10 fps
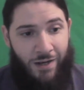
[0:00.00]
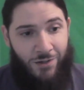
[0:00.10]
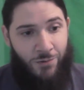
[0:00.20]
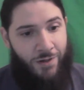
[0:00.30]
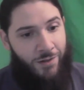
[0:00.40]

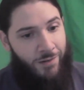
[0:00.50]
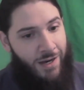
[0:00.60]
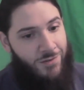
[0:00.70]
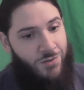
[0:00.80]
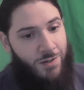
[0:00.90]
do another
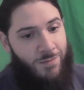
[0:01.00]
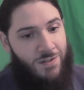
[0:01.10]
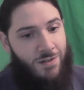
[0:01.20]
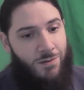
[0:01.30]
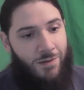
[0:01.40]
live stream.
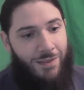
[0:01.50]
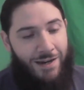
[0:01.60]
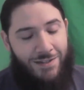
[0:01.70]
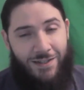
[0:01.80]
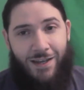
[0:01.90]
So
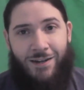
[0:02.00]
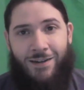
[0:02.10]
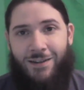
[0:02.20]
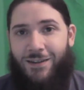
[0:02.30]
thanks again.